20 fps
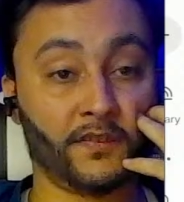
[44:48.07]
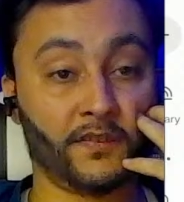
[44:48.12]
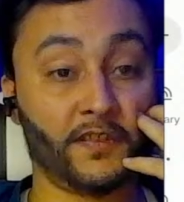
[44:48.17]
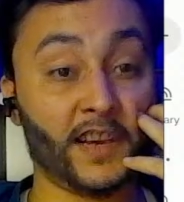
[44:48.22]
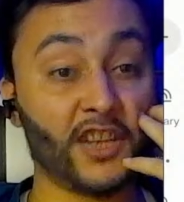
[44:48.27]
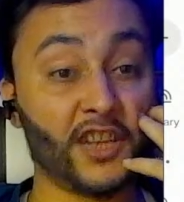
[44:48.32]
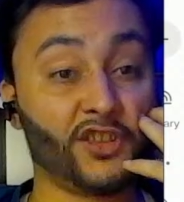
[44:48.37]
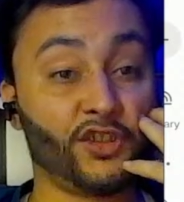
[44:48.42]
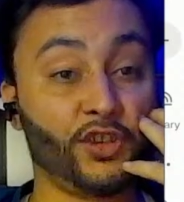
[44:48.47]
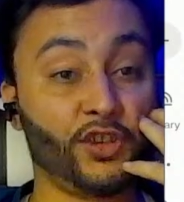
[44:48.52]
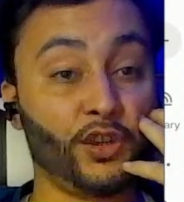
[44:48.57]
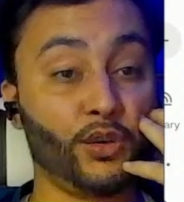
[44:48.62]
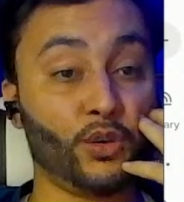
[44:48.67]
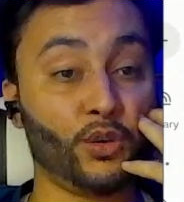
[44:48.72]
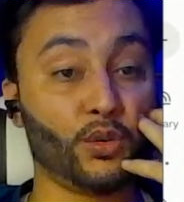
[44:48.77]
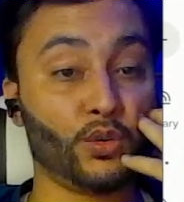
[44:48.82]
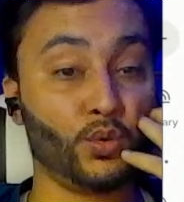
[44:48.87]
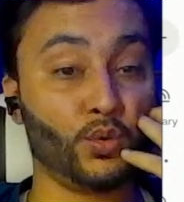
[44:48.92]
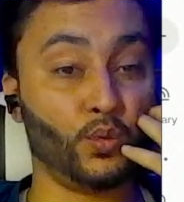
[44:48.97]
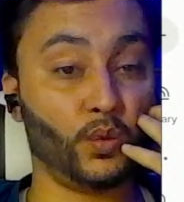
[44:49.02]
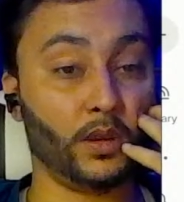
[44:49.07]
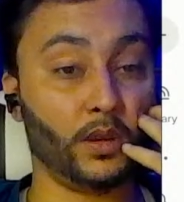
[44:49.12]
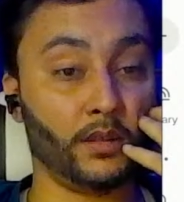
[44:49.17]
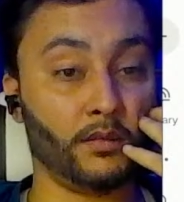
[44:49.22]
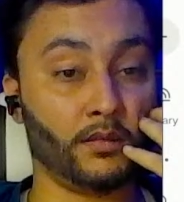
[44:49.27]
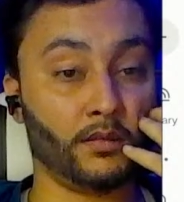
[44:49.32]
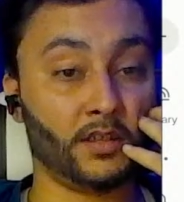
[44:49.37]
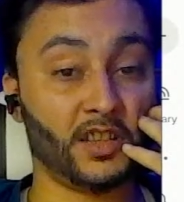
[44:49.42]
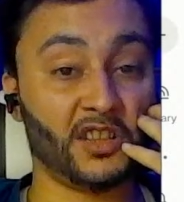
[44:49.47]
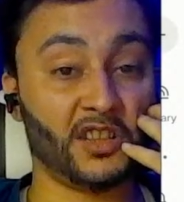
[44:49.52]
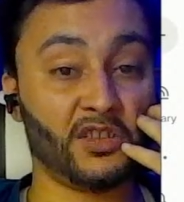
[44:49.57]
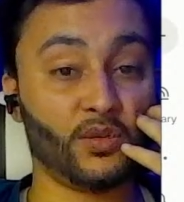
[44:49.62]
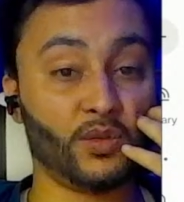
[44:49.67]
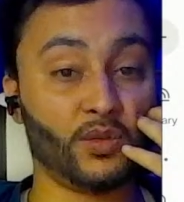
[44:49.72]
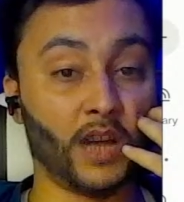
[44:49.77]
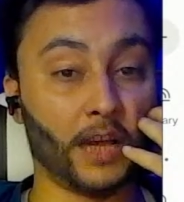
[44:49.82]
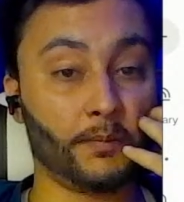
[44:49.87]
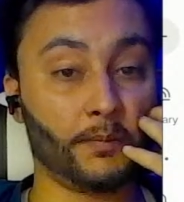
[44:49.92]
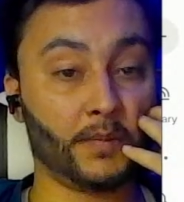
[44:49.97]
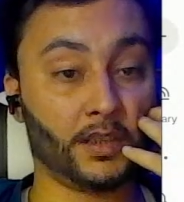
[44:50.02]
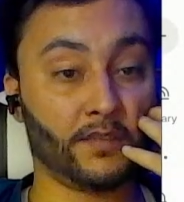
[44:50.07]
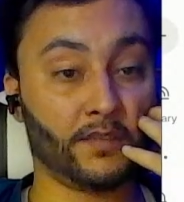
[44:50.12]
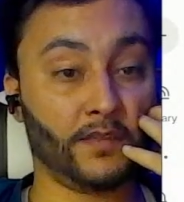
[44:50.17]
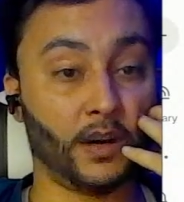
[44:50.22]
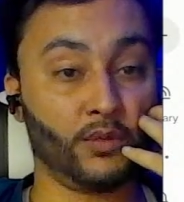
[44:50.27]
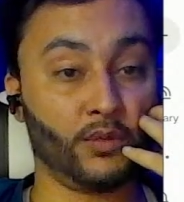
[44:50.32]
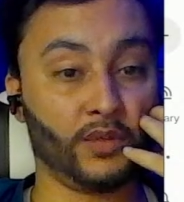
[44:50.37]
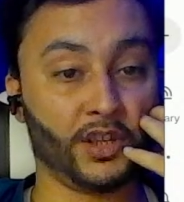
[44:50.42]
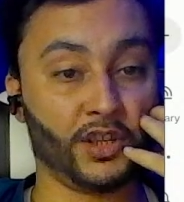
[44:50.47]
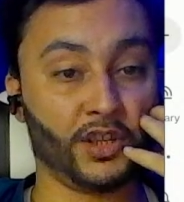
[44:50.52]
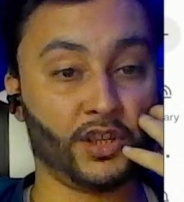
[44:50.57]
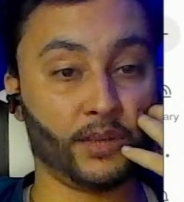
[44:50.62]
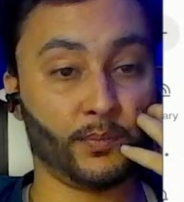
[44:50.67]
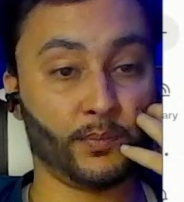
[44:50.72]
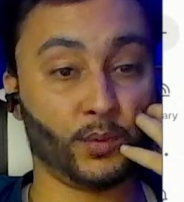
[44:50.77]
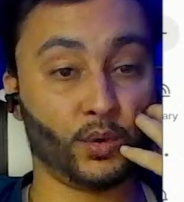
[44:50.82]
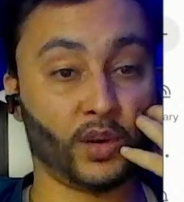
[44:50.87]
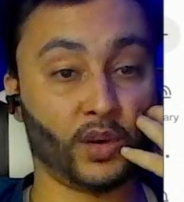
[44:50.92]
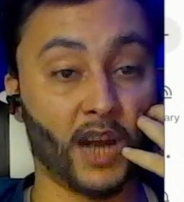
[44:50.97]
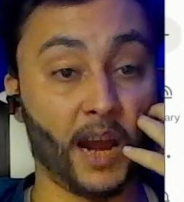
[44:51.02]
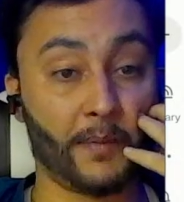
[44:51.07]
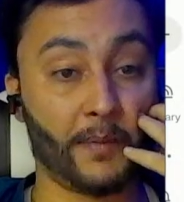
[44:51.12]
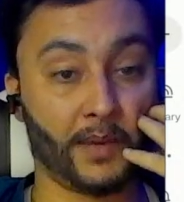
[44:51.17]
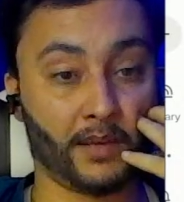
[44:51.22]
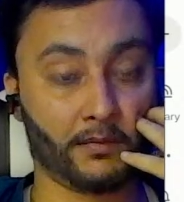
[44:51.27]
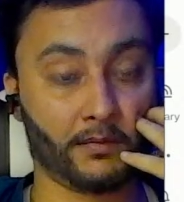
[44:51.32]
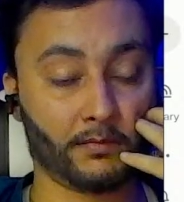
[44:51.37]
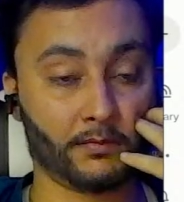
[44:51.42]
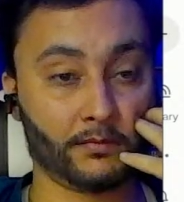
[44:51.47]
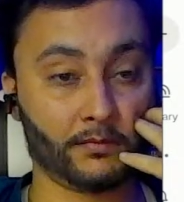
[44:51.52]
Phase 0 to 1, 6 to 9 months foundation programming.